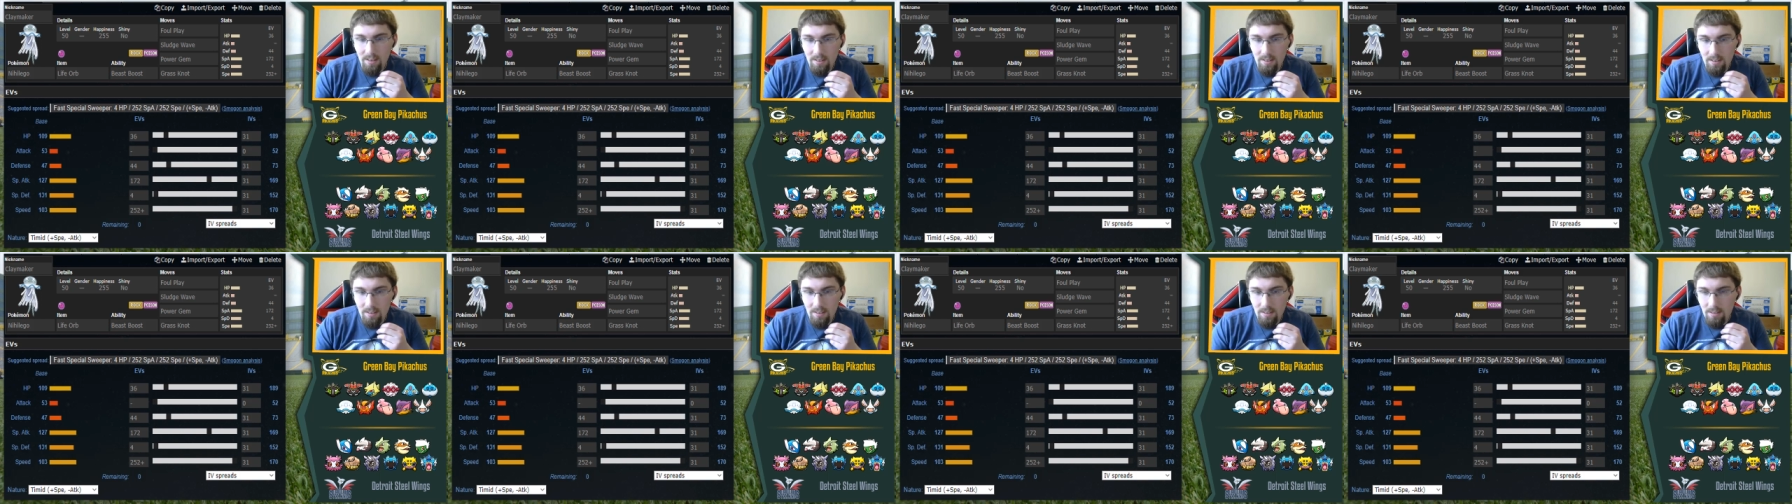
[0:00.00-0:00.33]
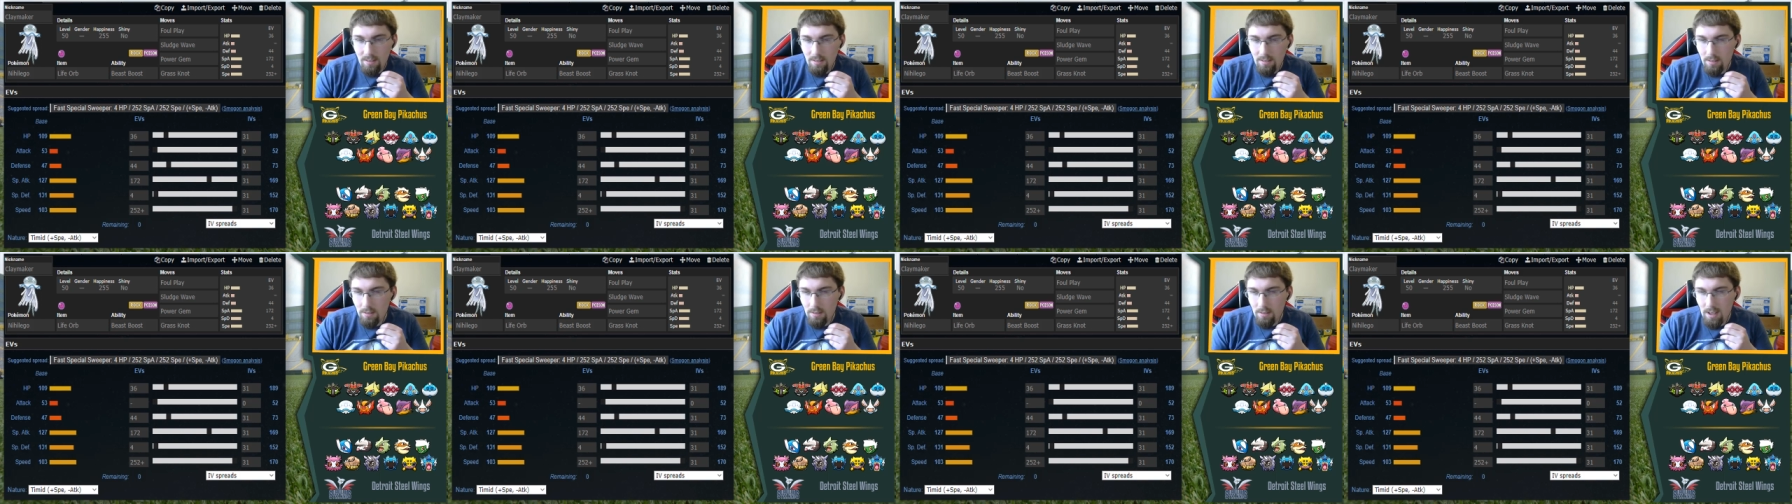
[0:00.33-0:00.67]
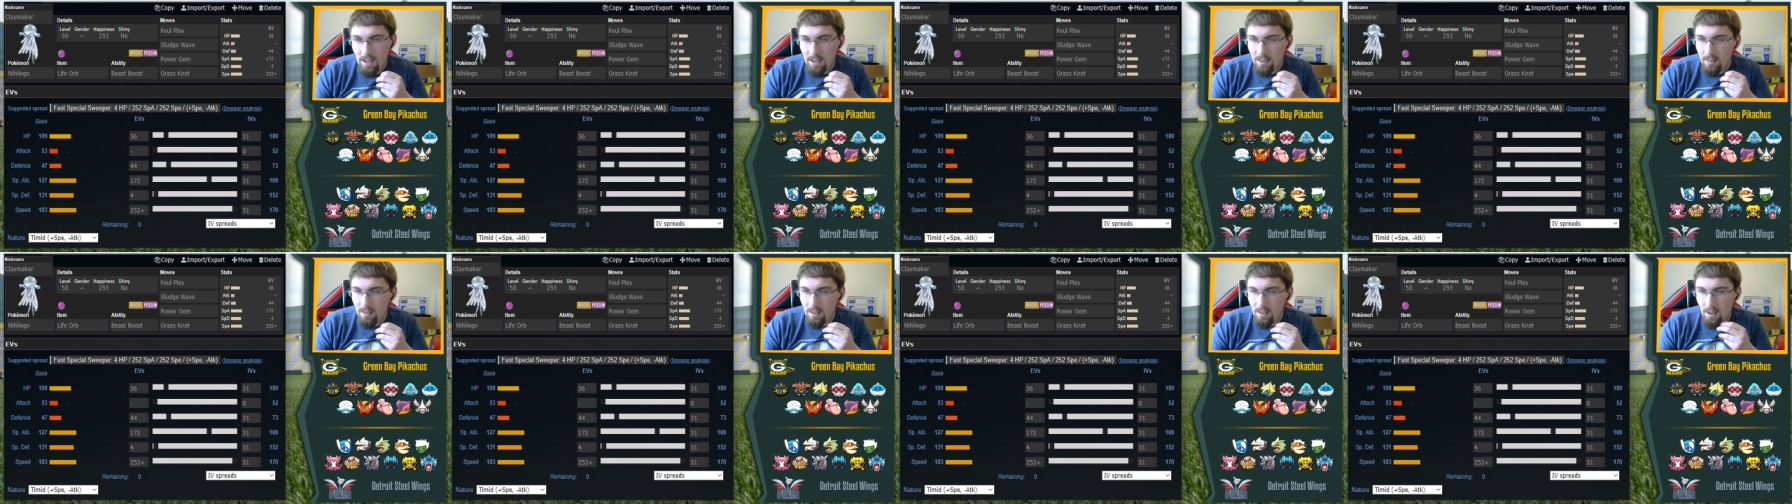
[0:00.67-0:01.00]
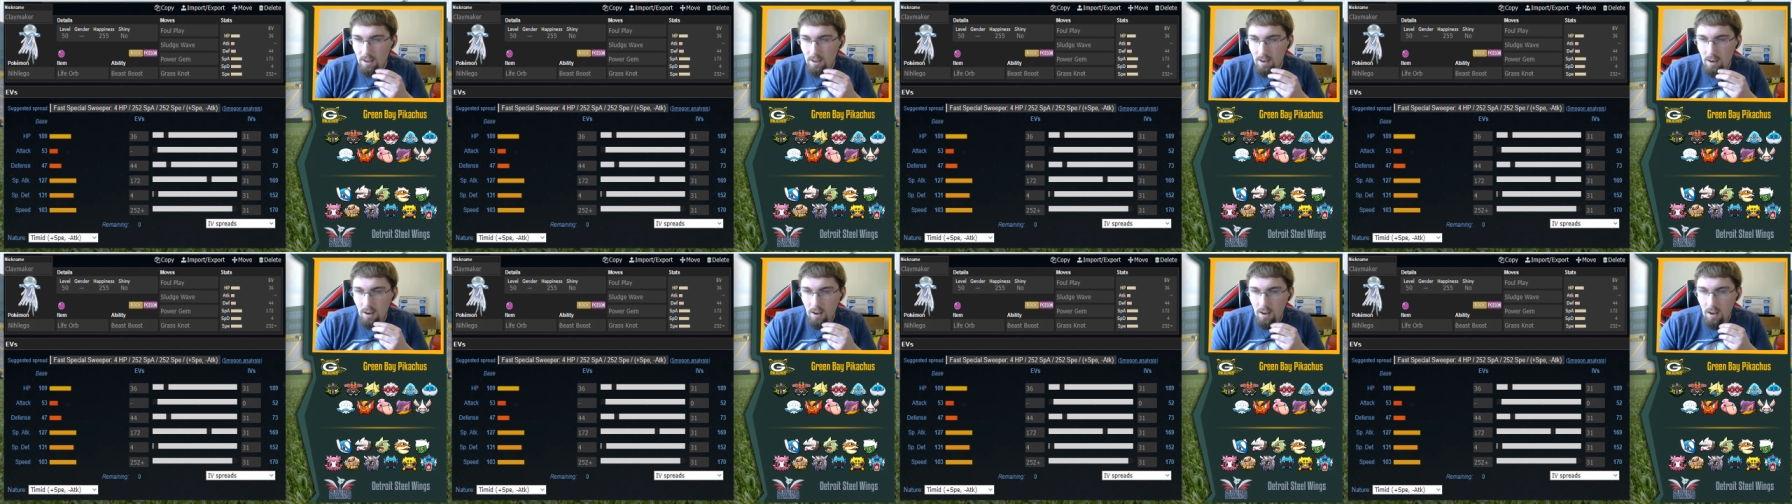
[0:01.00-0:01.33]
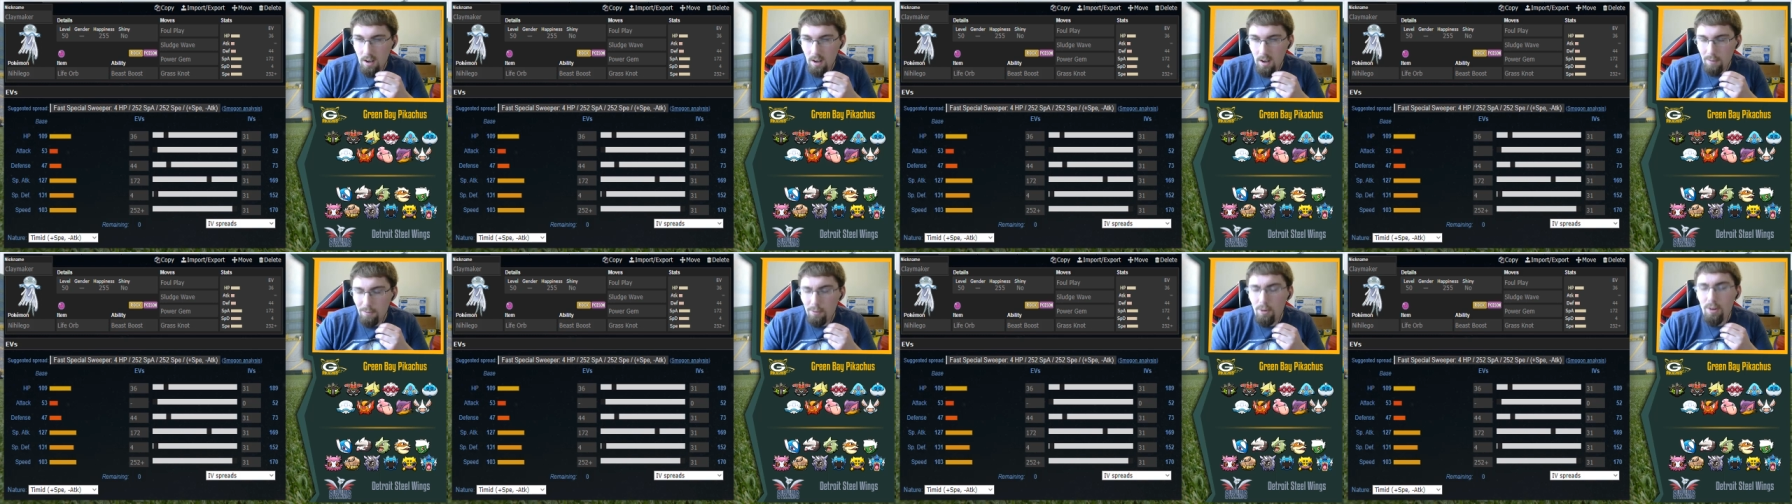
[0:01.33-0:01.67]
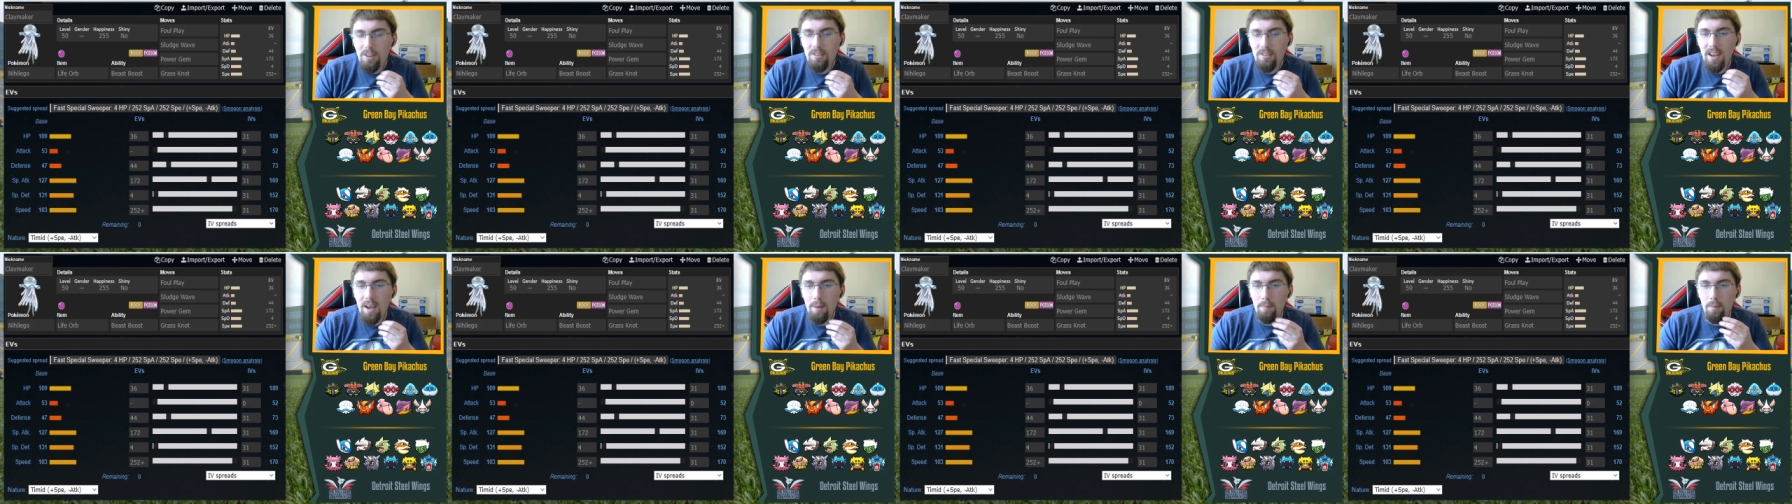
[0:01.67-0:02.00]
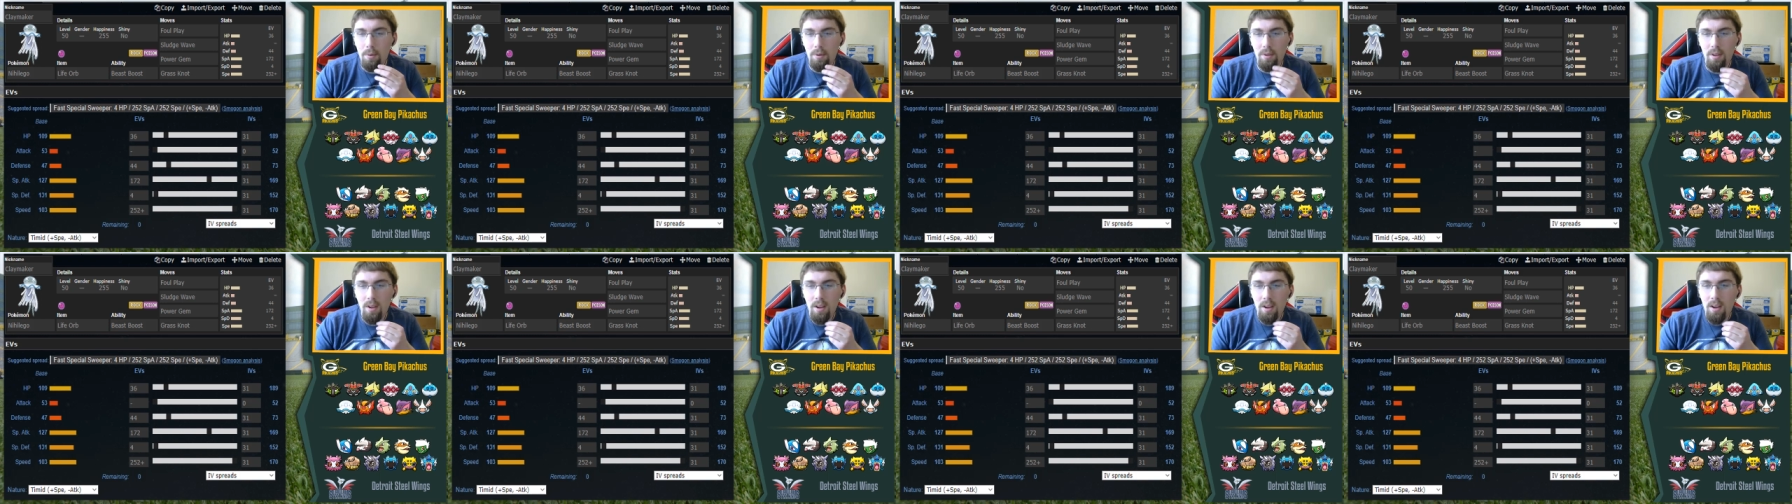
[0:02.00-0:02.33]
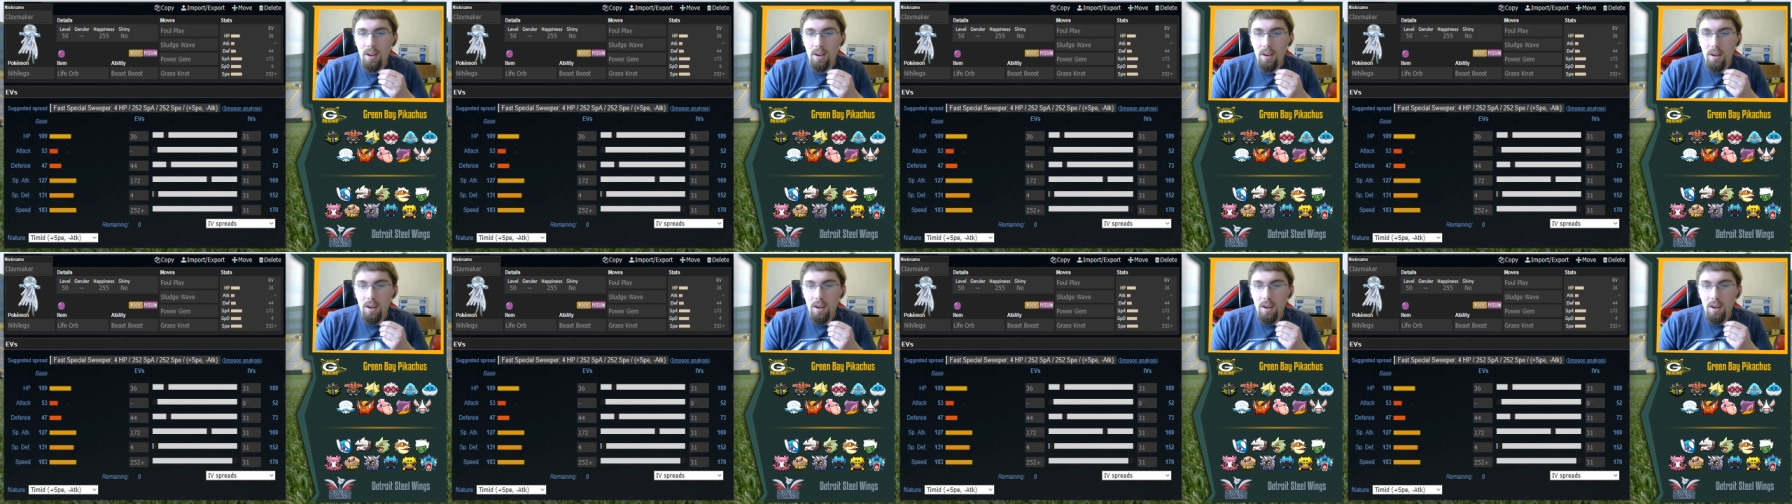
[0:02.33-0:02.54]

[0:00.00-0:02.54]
mm, not Zygarde, um, for example,